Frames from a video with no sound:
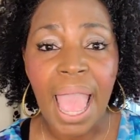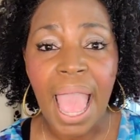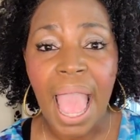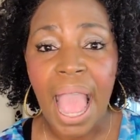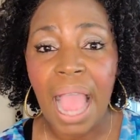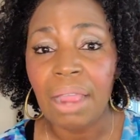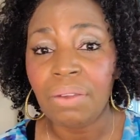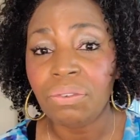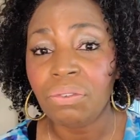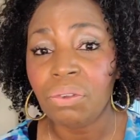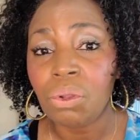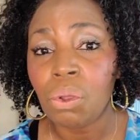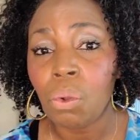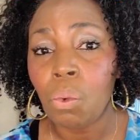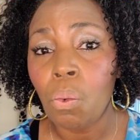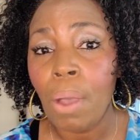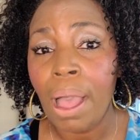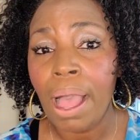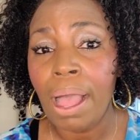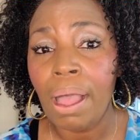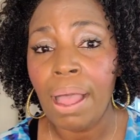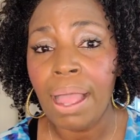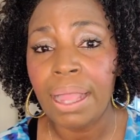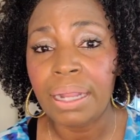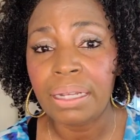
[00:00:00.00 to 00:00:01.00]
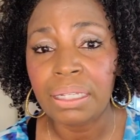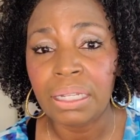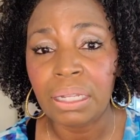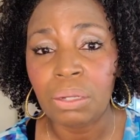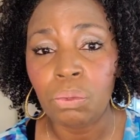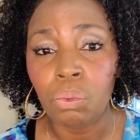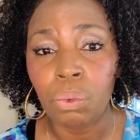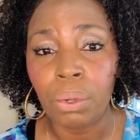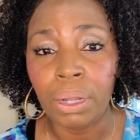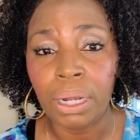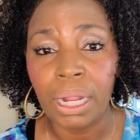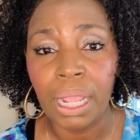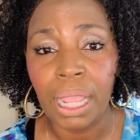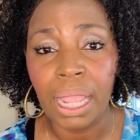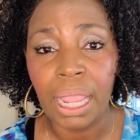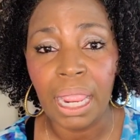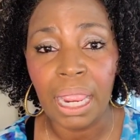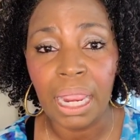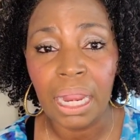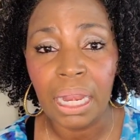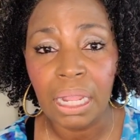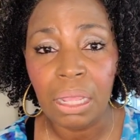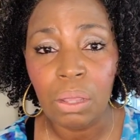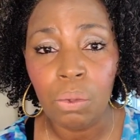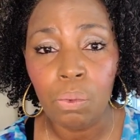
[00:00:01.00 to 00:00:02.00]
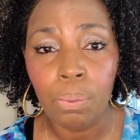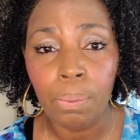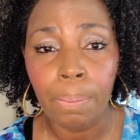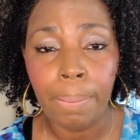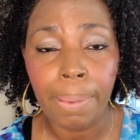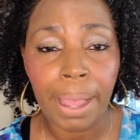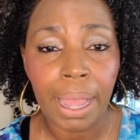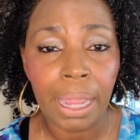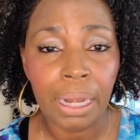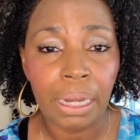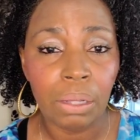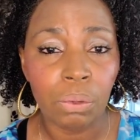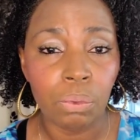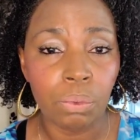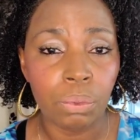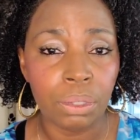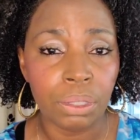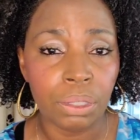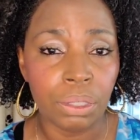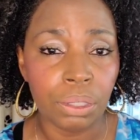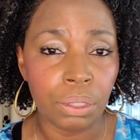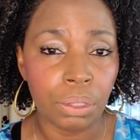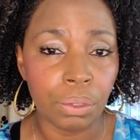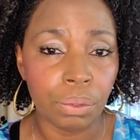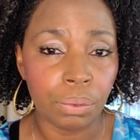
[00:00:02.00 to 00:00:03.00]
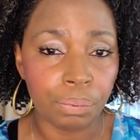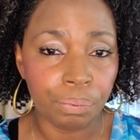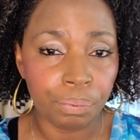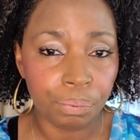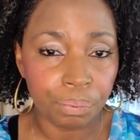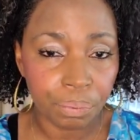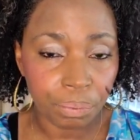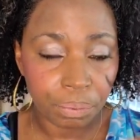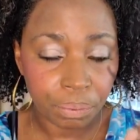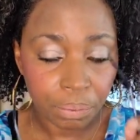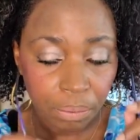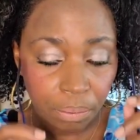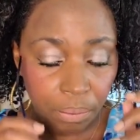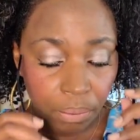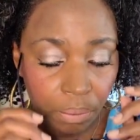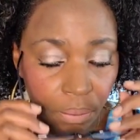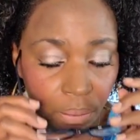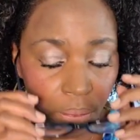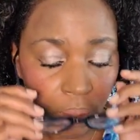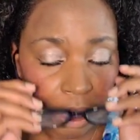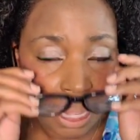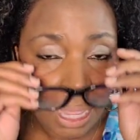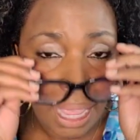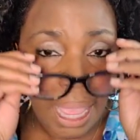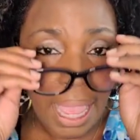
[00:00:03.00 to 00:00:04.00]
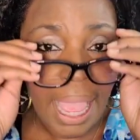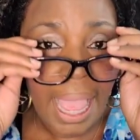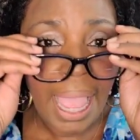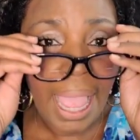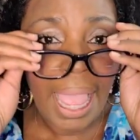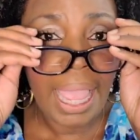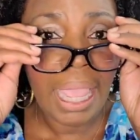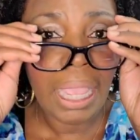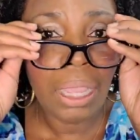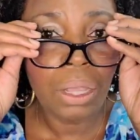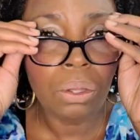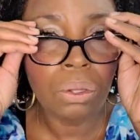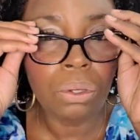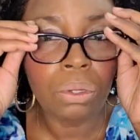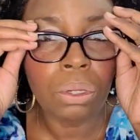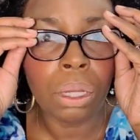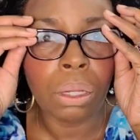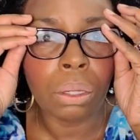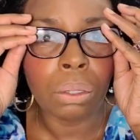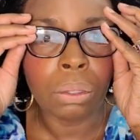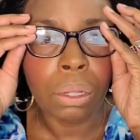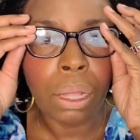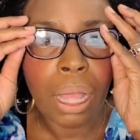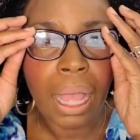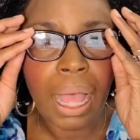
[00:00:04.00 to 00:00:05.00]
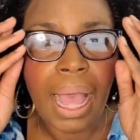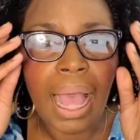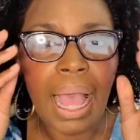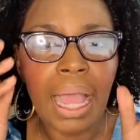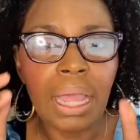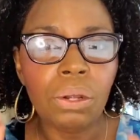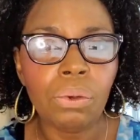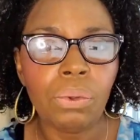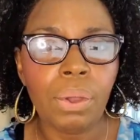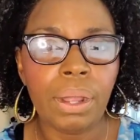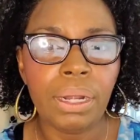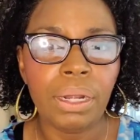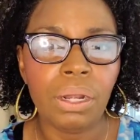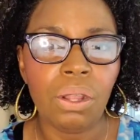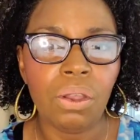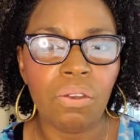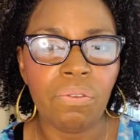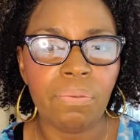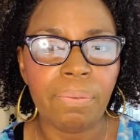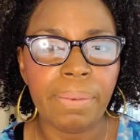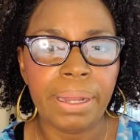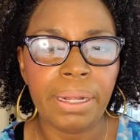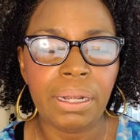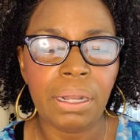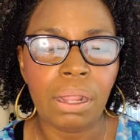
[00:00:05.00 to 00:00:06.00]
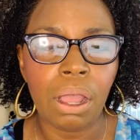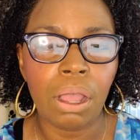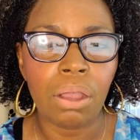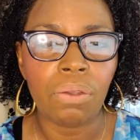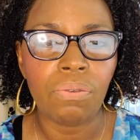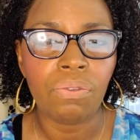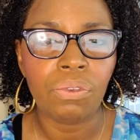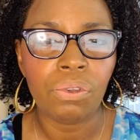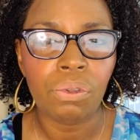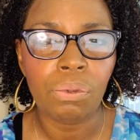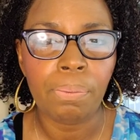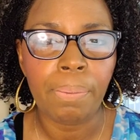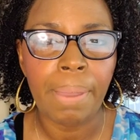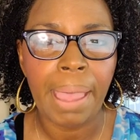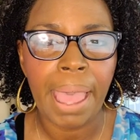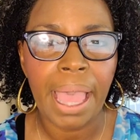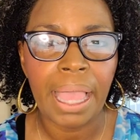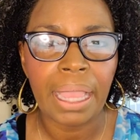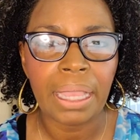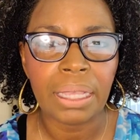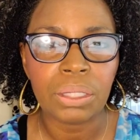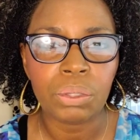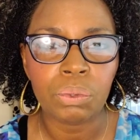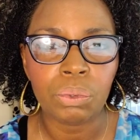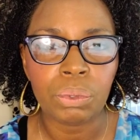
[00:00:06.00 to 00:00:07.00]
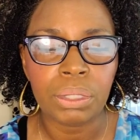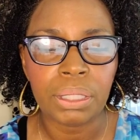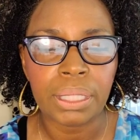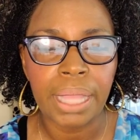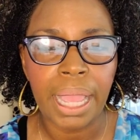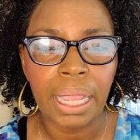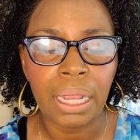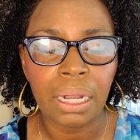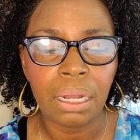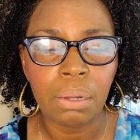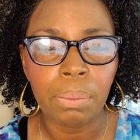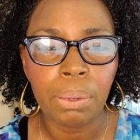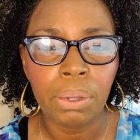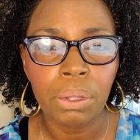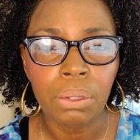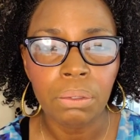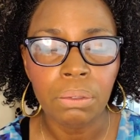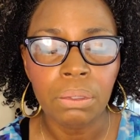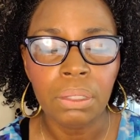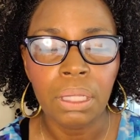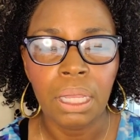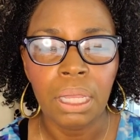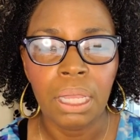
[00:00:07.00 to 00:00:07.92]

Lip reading: After a while, I did what anybody would do. Hey Google, how do I know if my dog food bag is recyclable?